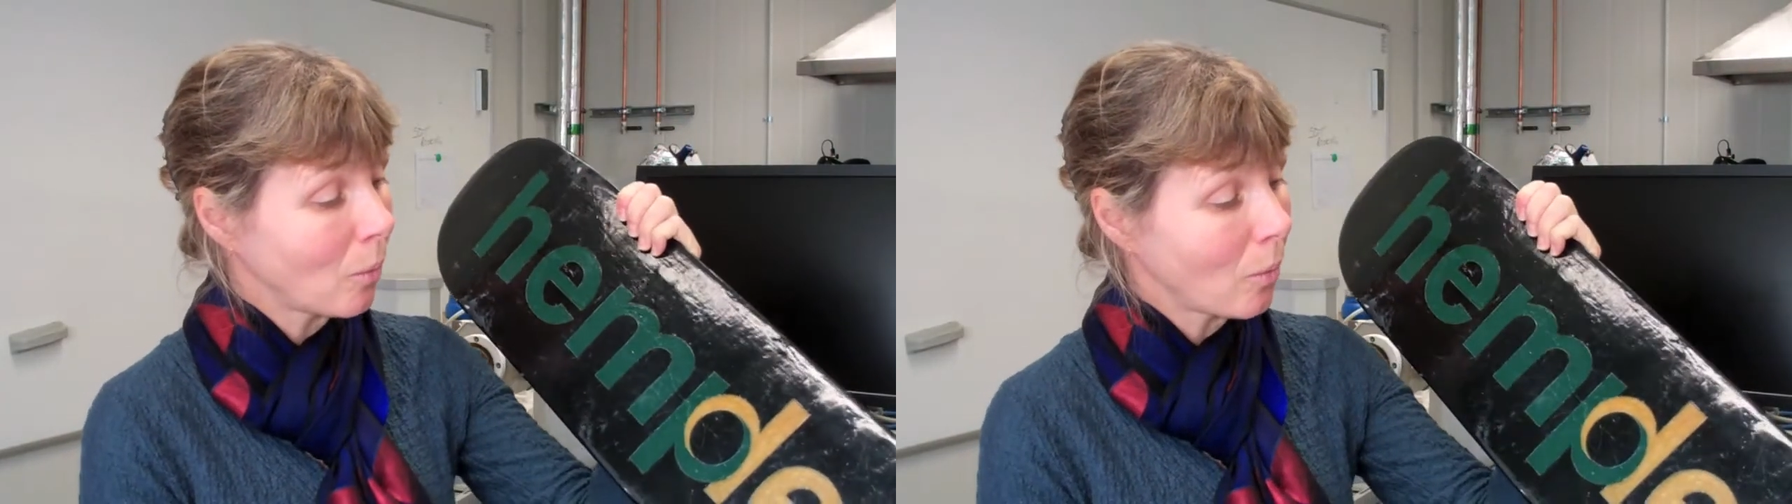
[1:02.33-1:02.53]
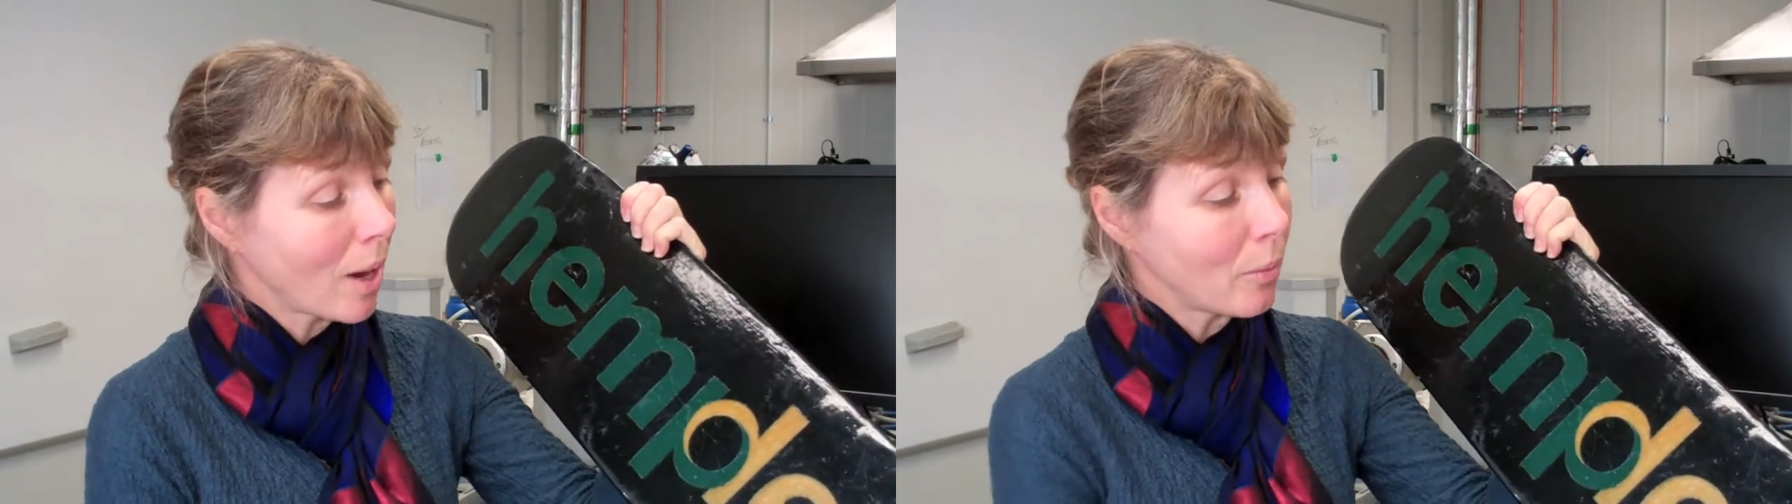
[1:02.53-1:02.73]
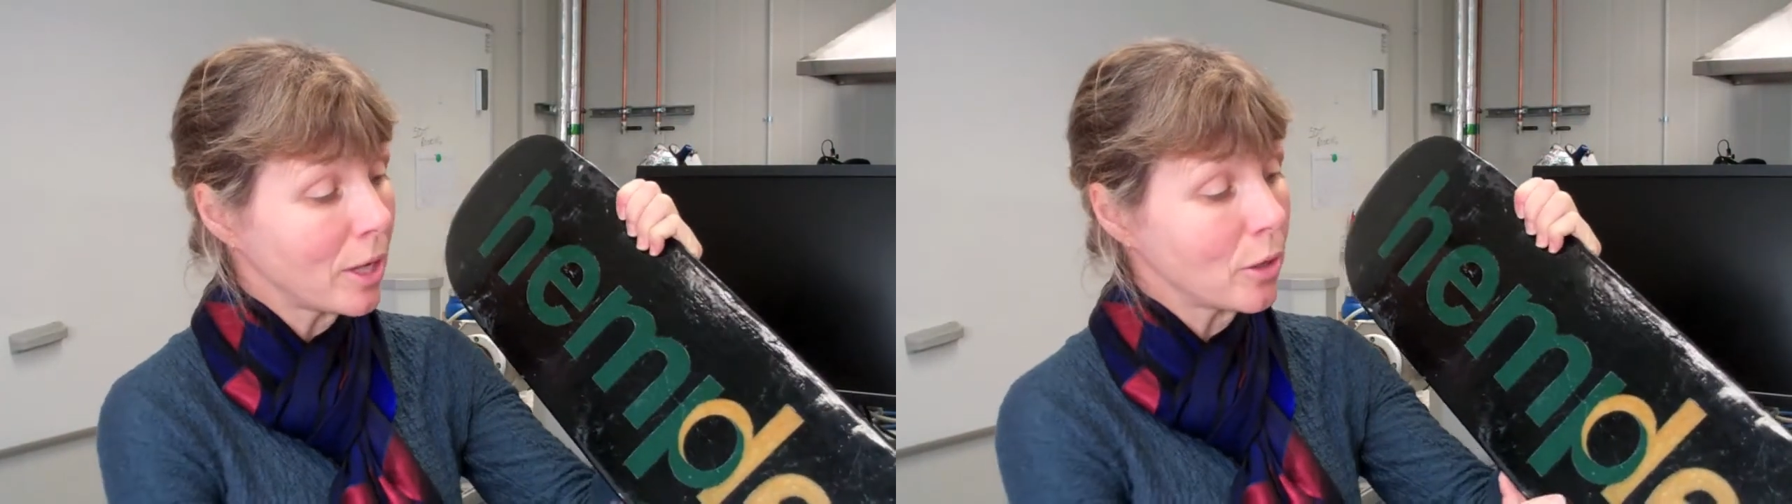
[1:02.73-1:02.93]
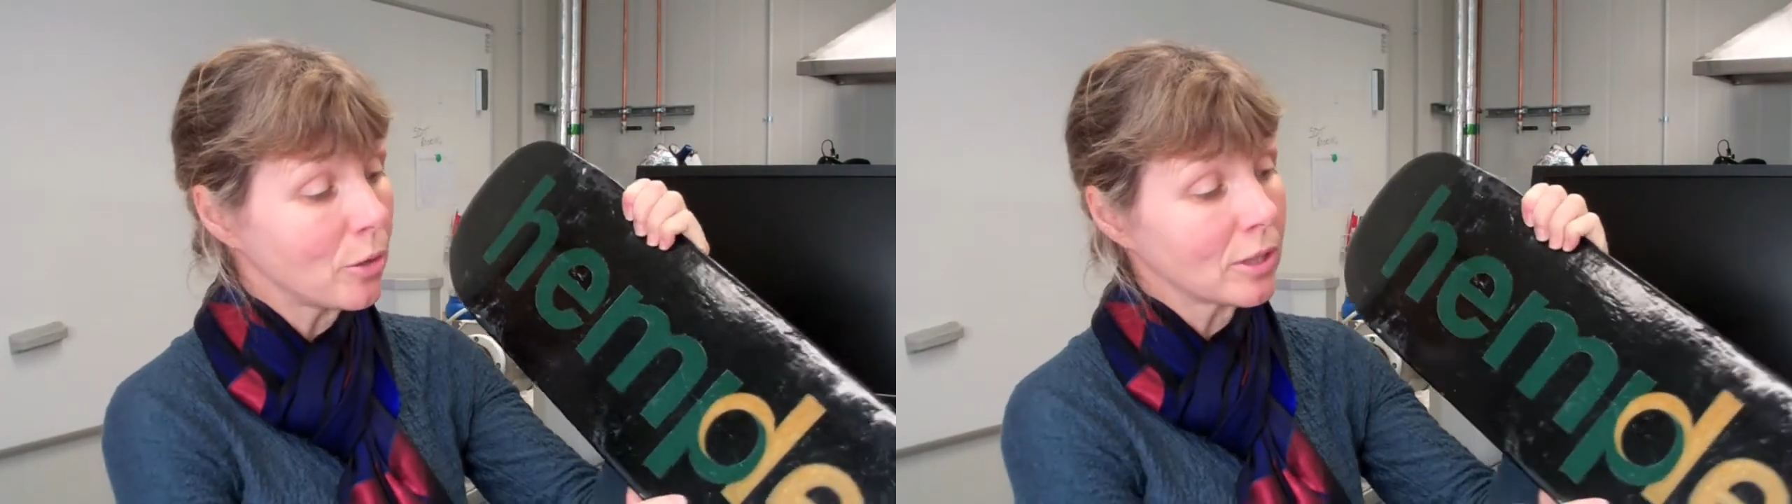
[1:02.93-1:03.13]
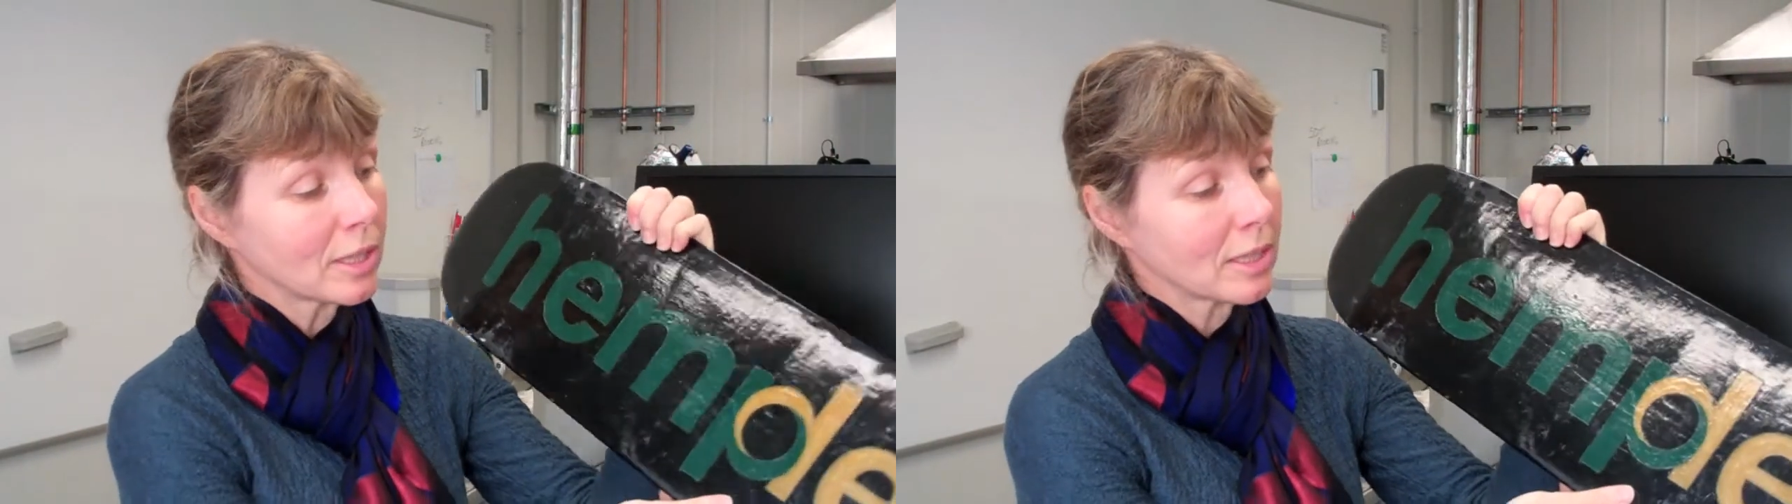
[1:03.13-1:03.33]
where we
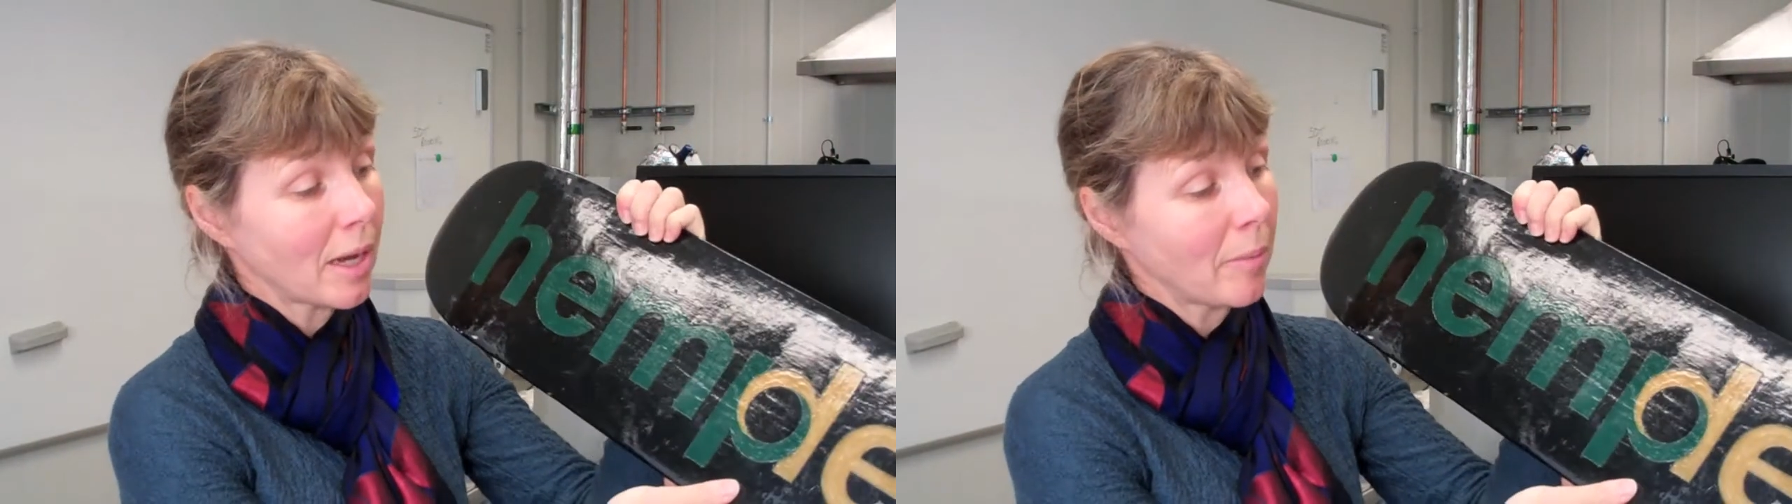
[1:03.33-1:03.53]
used